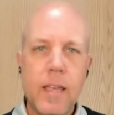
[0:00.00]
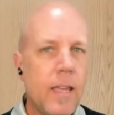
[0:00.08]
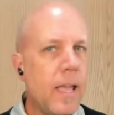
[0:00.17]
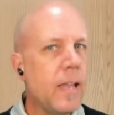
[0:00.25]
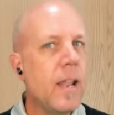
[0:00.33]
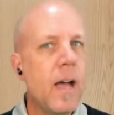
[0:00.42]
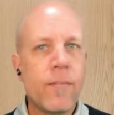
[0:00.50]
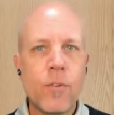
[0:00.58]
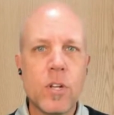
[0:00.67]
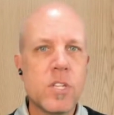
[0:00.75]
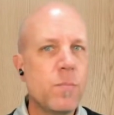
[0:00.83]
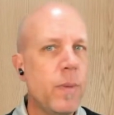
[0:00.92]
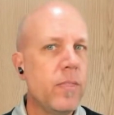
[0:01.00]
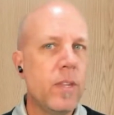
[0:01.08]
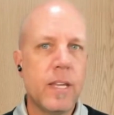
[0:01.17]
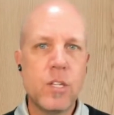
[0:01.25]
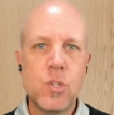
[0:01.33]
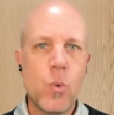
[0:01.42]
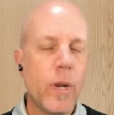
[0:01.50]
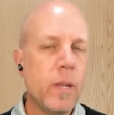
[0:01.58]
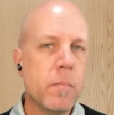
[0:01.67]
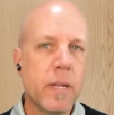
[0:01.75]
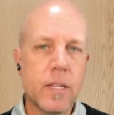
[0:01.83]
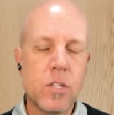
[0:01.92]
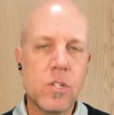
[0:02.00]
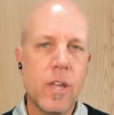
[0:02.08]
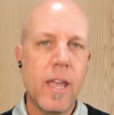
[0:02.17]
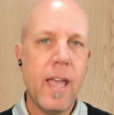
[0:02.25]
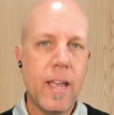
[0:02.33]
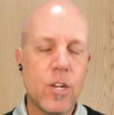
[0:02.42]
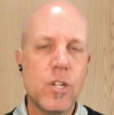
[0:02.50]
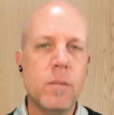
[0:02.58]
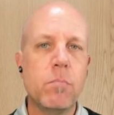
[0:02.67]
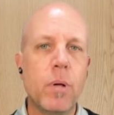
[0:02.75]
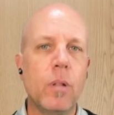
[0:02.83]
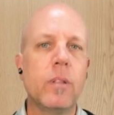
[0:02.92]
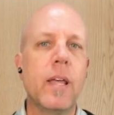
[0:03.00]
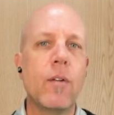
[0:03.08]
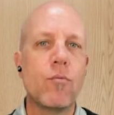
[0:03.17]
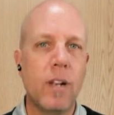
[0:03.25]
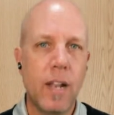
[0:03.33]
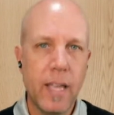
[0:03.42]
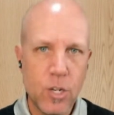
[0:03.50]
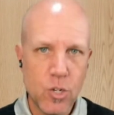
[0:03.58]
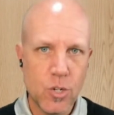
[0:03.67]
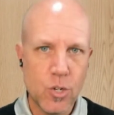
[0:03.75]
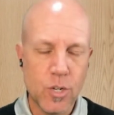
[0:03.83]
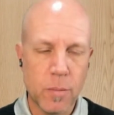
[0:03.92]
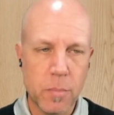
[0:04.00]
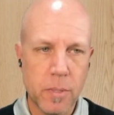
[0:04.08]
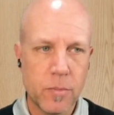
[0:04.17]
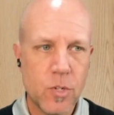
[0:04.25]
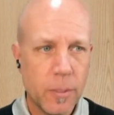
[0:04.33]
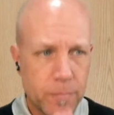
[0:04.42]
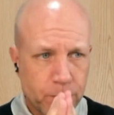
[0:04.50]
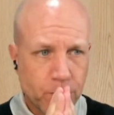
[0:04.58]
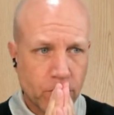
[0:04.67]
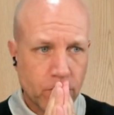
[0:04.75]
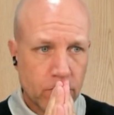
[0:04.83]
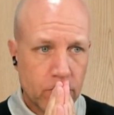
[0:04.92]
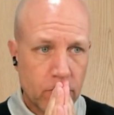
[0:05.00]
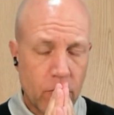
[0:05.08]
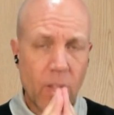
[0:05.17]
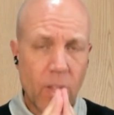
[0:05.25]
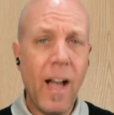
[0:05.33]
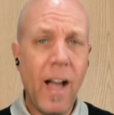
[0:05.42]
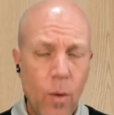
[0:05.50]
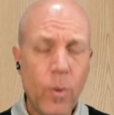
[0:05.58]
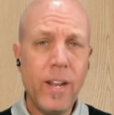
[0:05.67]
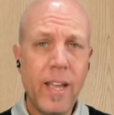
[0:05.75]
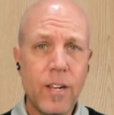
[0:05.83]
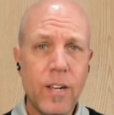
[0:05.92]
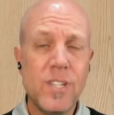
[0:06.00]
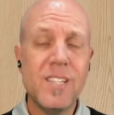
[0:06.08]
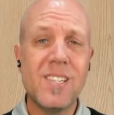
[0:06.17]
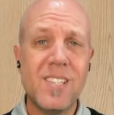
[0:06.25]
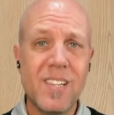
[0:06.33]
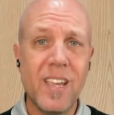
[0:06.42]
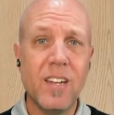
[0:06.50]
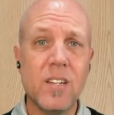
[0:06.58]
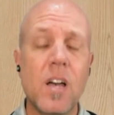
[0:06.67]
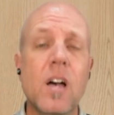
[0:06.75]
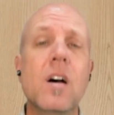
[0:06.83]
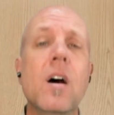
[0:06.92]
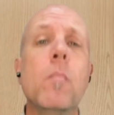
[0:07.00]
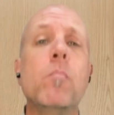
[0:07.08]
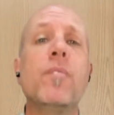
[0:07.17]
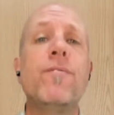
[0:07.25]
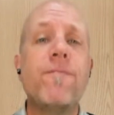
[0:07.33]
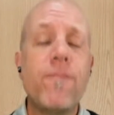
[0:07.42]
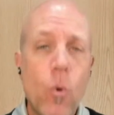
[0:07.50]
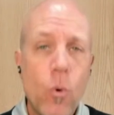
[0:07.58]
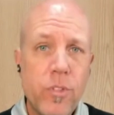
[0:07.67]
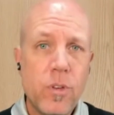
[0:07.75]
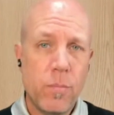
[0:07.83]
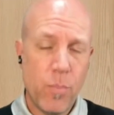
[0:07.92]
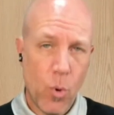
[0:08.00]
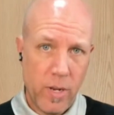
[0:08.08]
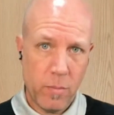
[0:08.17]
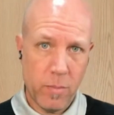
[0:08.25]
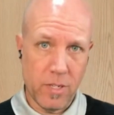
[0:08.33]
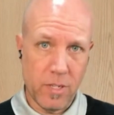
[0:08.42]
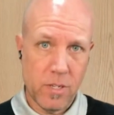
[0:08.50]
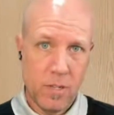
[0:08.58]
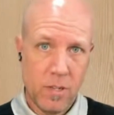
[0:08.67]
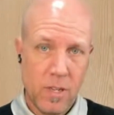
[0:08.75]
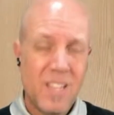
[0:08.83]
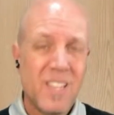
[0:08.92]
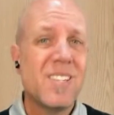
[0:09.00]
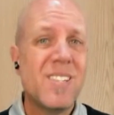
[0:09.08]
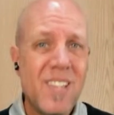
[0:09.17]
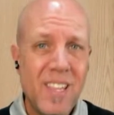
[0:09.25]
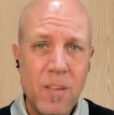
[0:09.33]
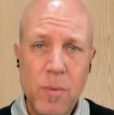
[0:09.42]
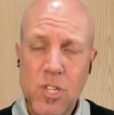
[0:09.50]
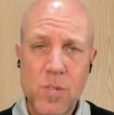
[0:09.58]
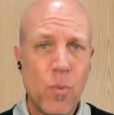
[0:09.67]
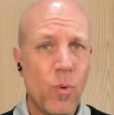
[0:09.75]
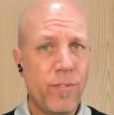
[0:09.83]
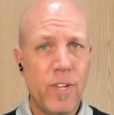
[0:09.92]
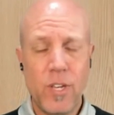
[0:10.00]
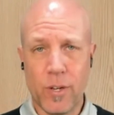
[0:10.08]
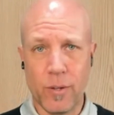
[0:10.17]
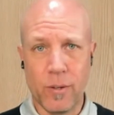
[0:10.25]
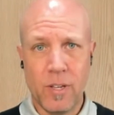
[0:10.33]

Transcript: and now I've got to spend the next 20 minutes to actually build that relationship. So I would actually send, before the appointments, send them a small video.